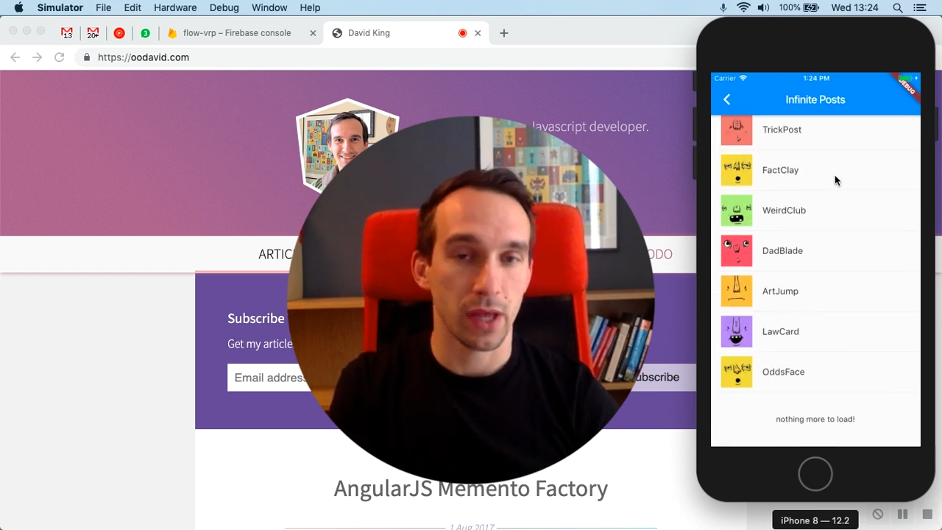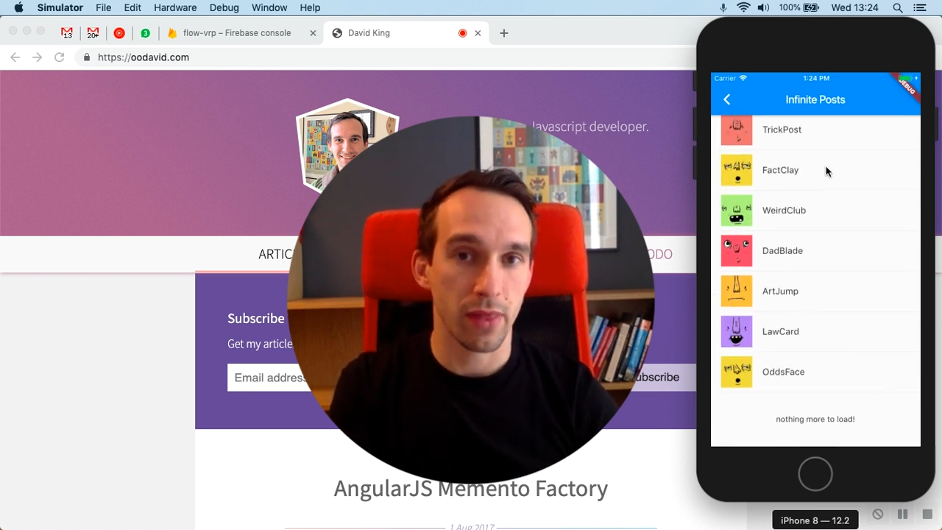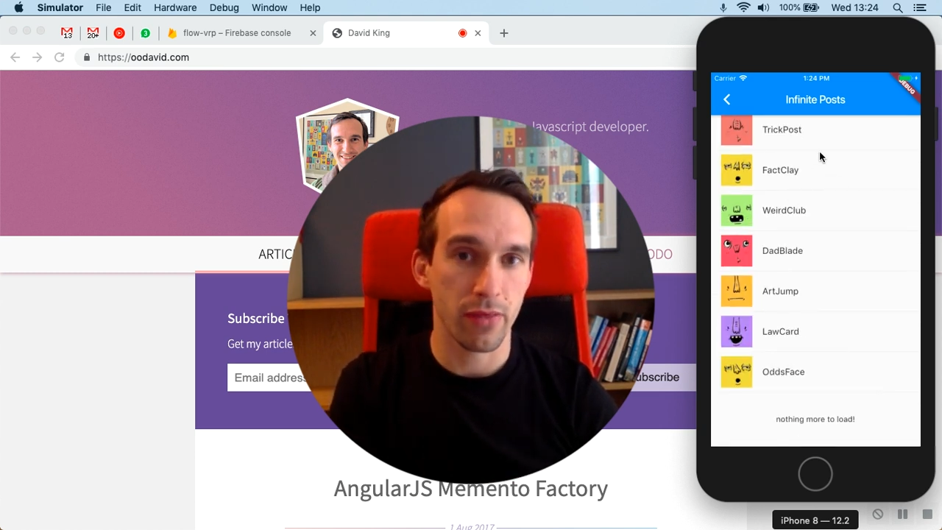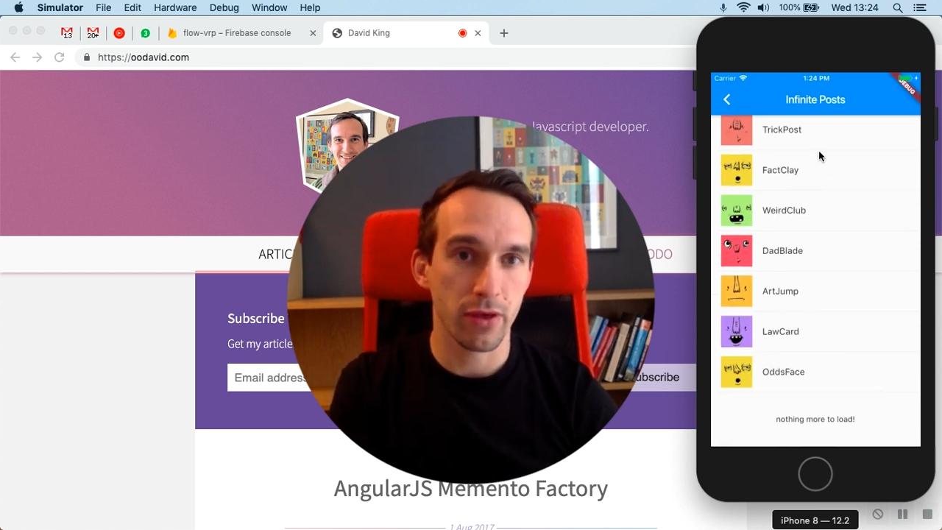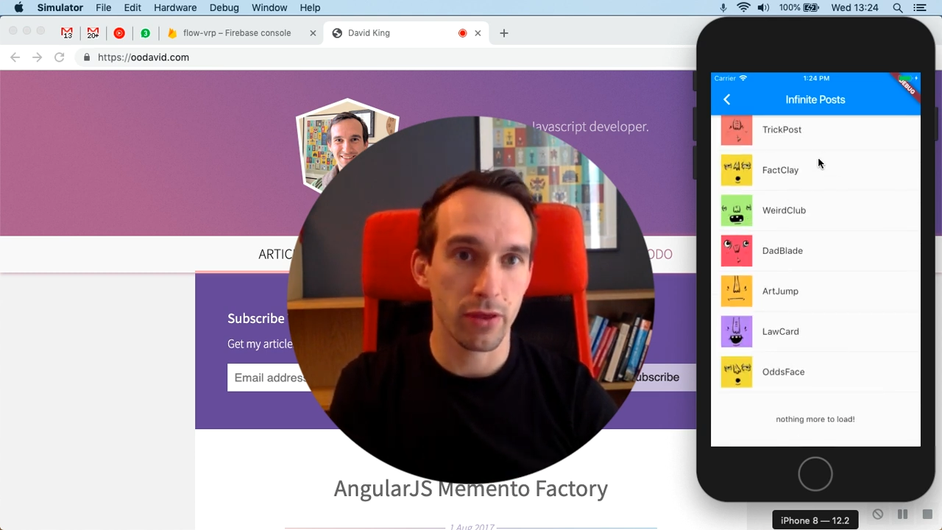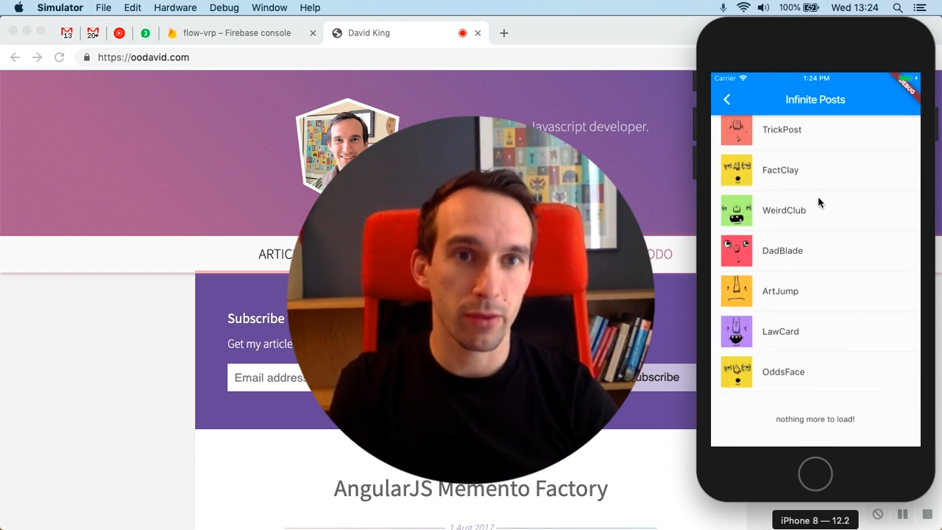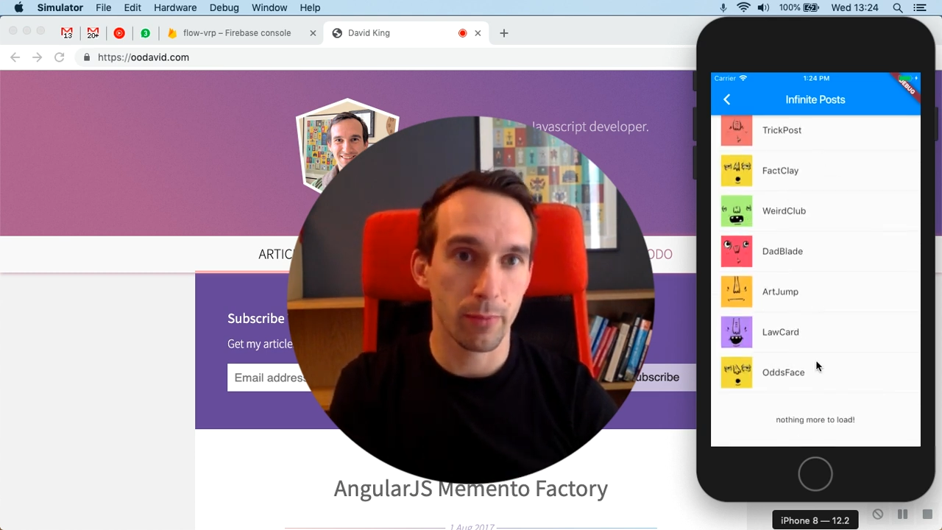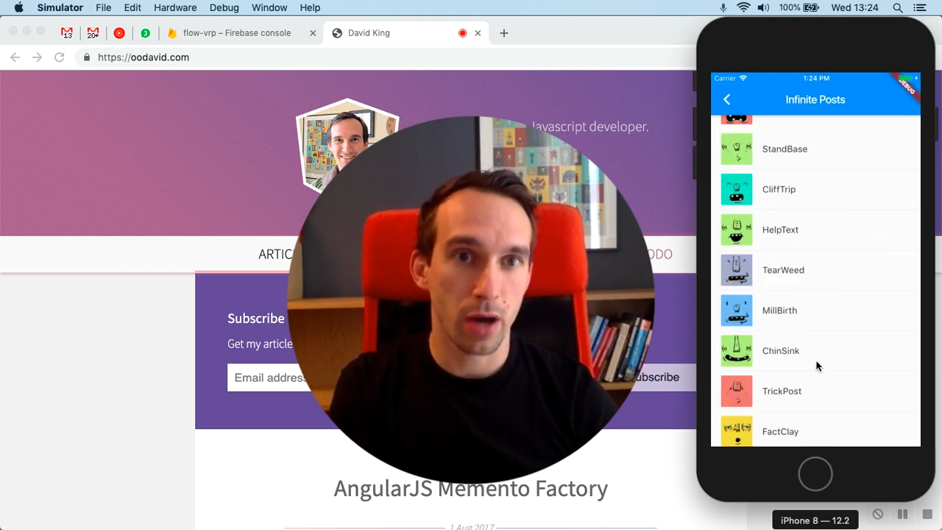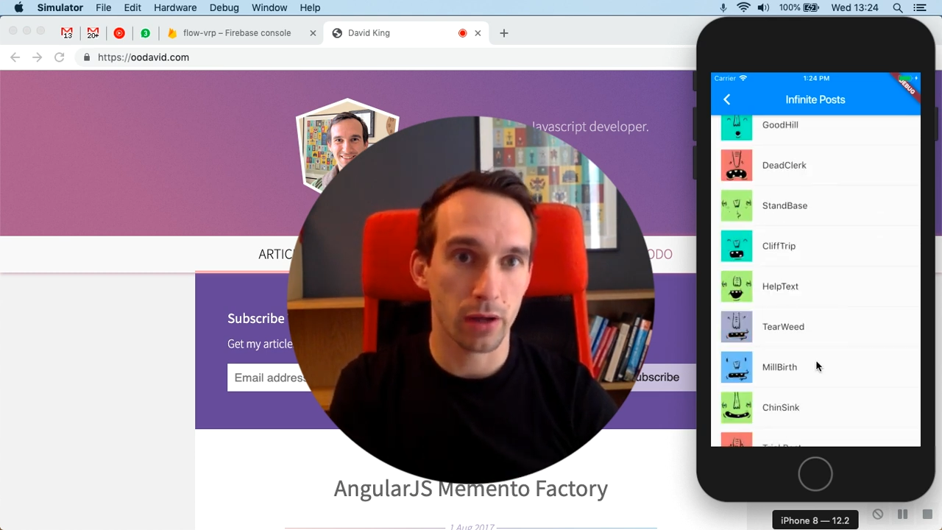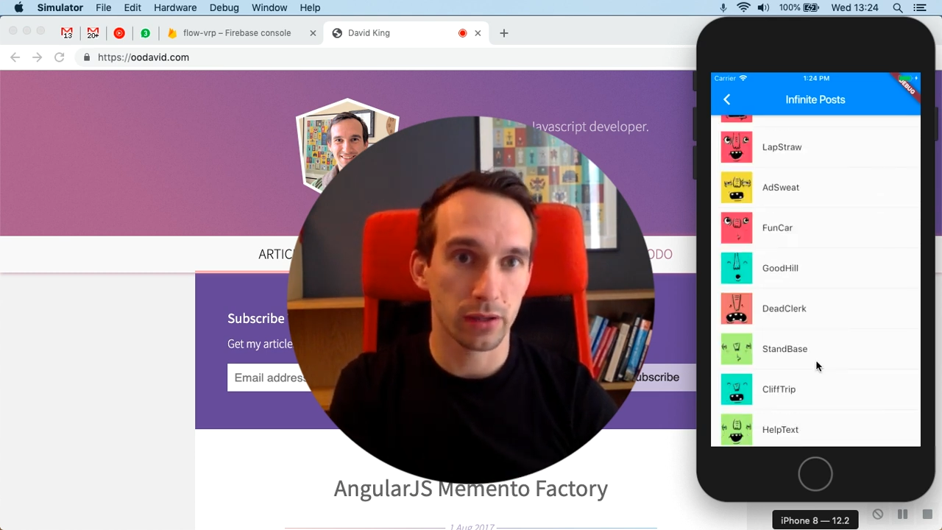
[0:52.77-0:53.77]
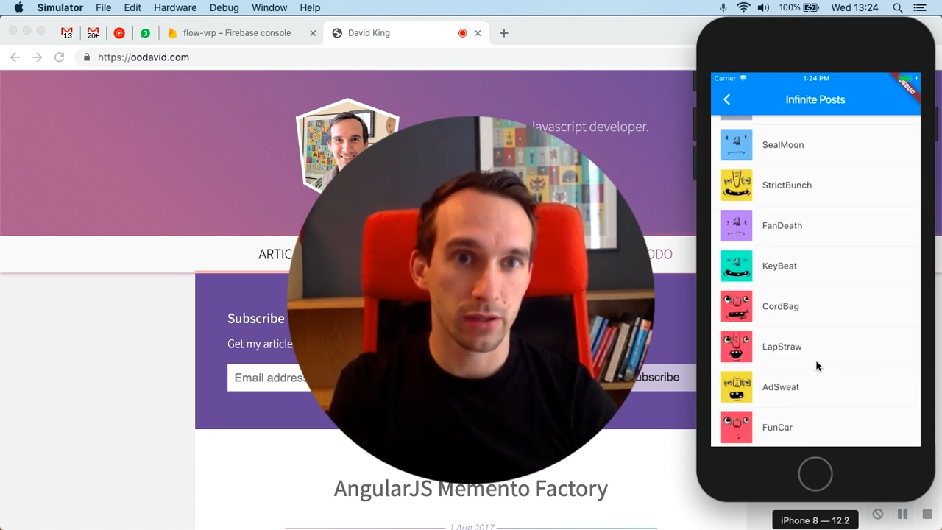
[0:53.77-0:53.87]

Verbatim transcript: And then the other part to